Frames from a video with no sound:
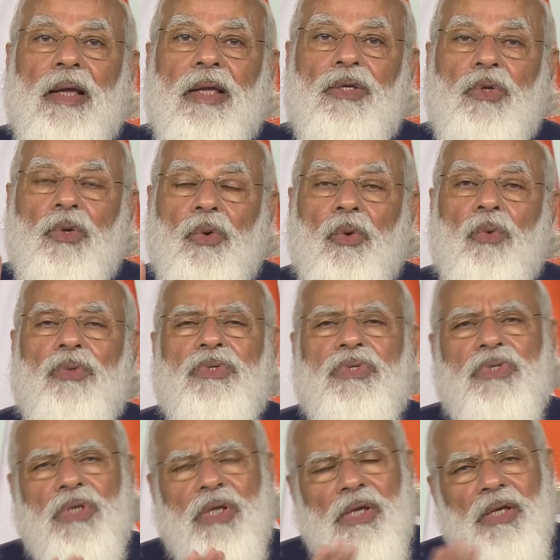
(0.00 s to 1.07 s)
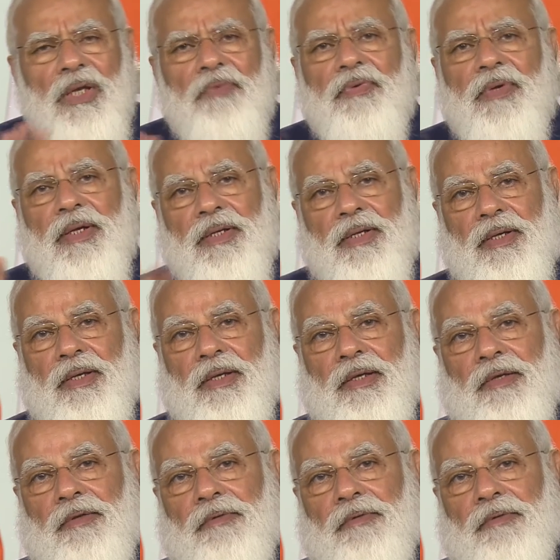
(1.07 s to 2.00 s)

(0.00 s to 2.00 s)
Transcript: has grown significantly.